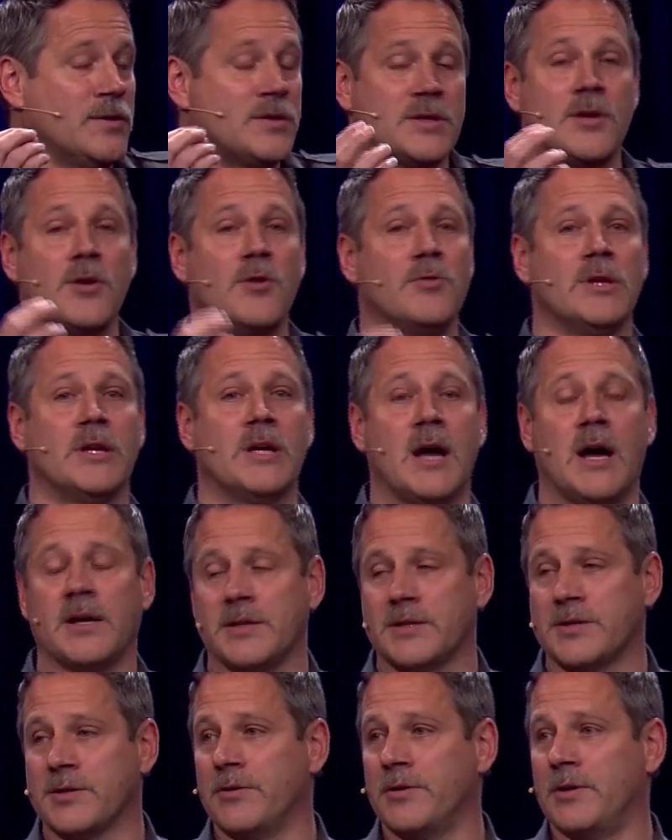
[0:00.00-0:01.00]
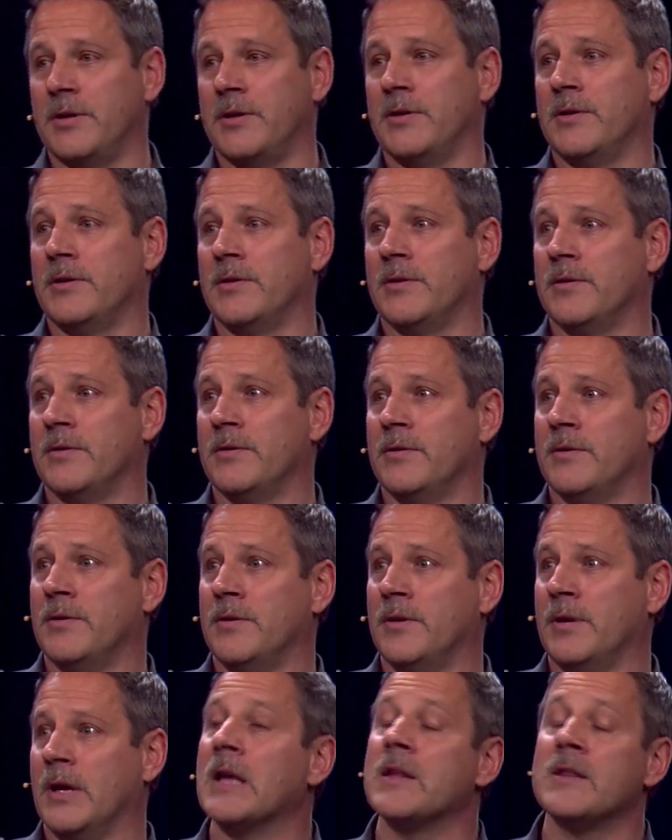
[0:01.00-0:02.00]
You see, only God is good.
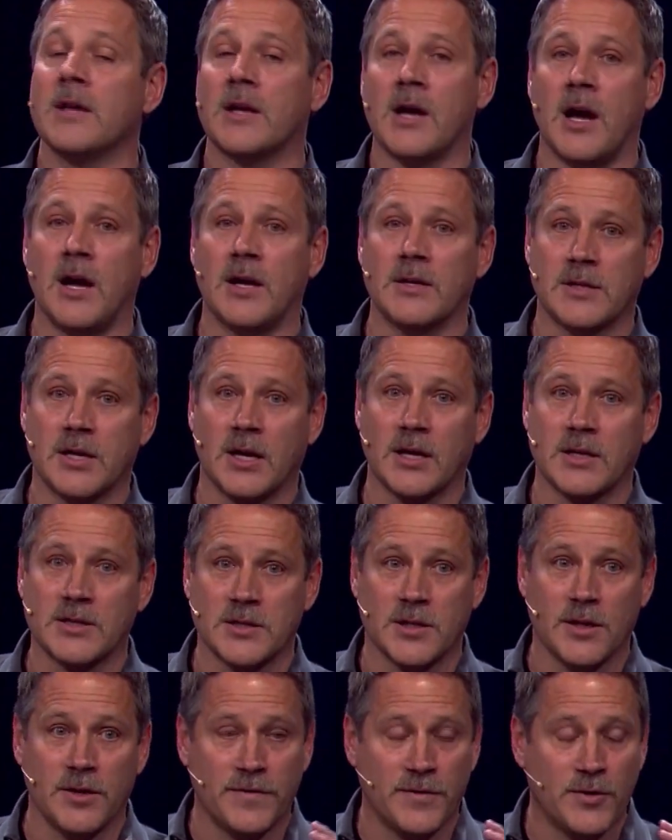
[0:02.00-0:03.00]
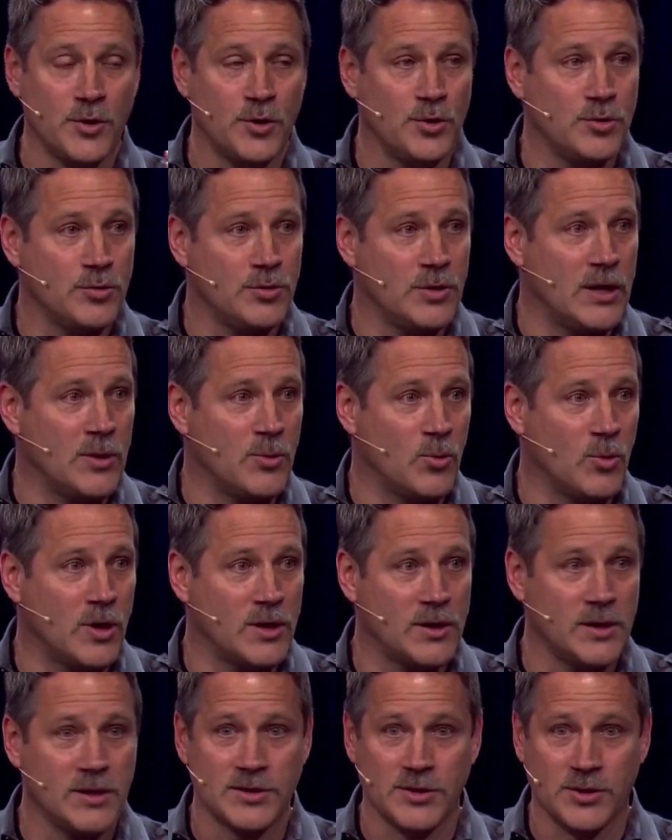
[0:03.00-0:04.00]
In the context of who
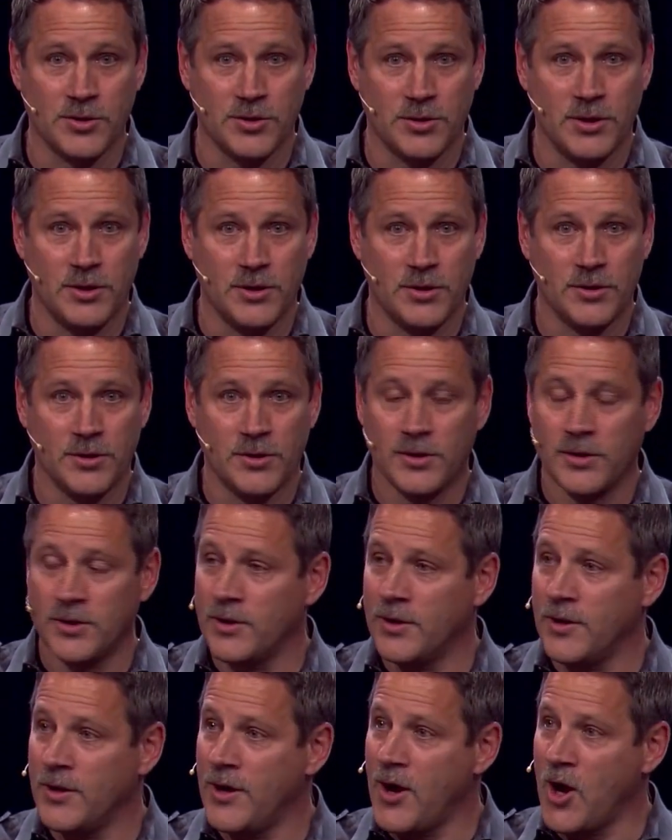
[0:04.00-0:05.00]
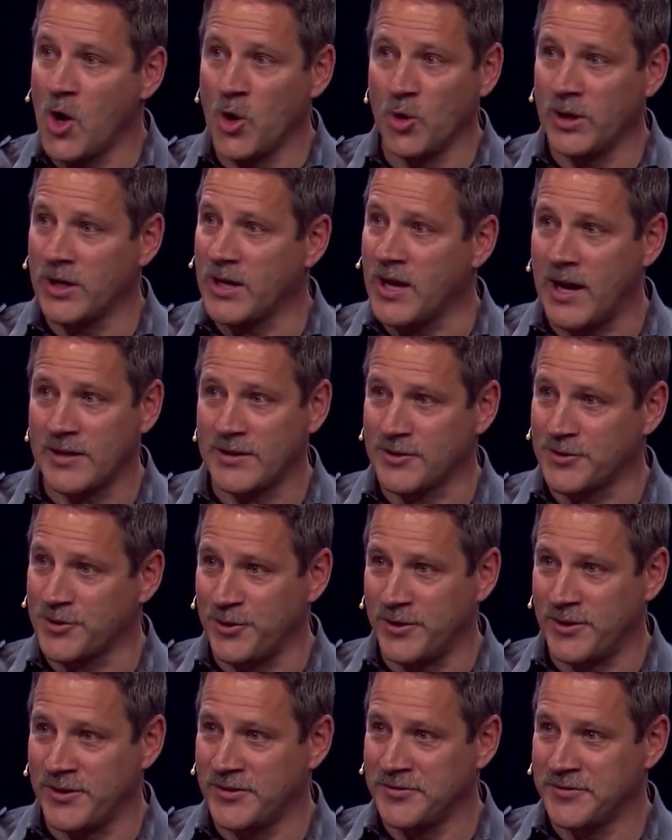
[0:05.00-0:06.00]
and what is good, only God
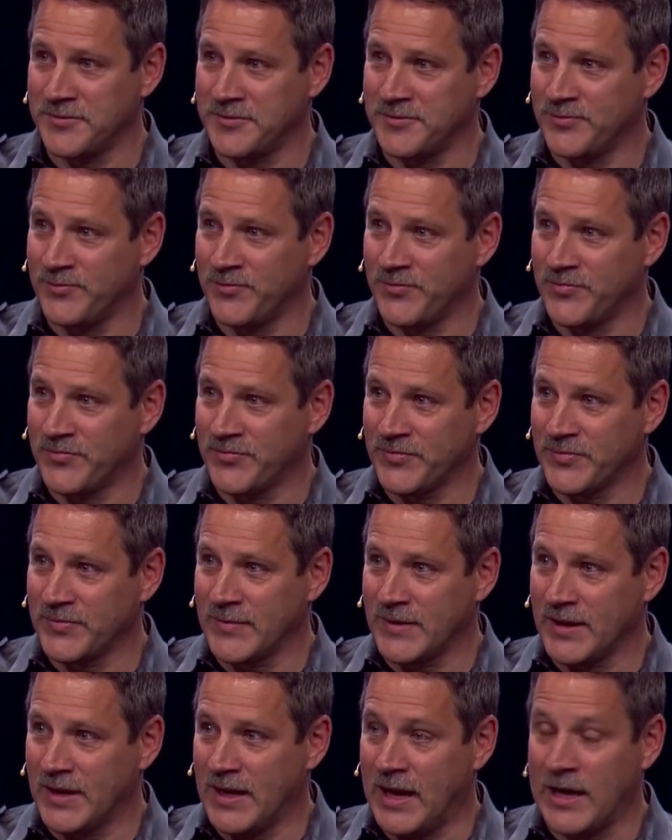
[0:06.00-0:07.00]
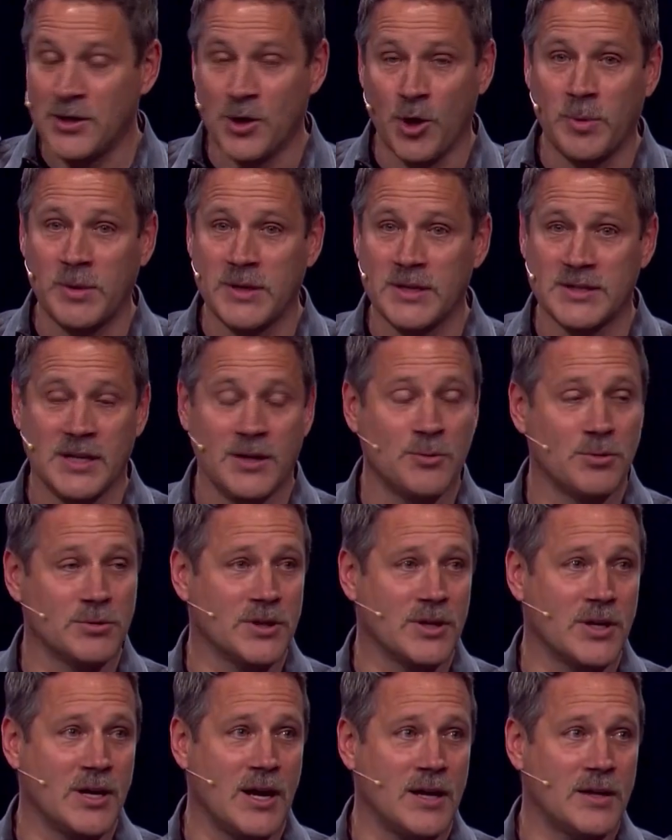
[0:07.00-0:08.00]
is good. And nobody's
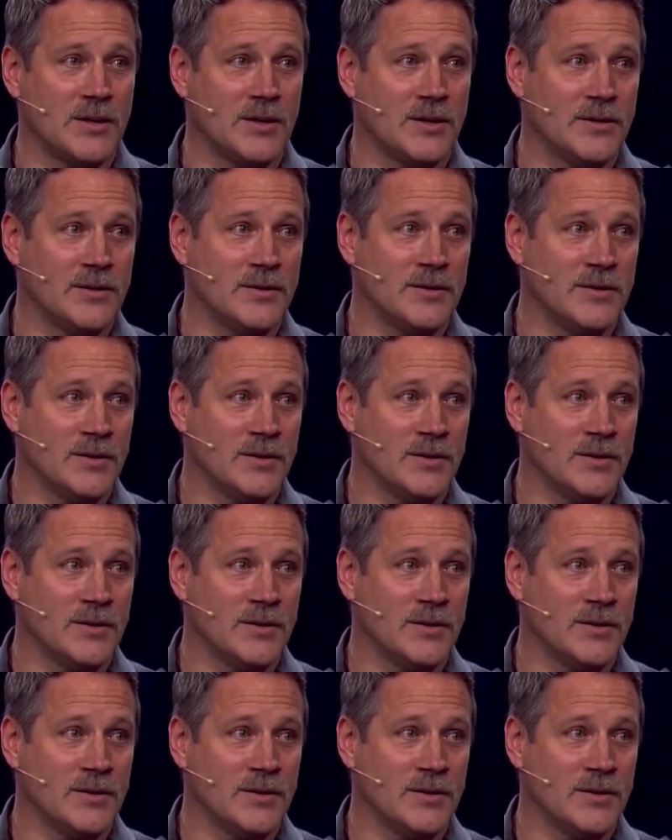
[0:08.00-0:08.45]
equal to God.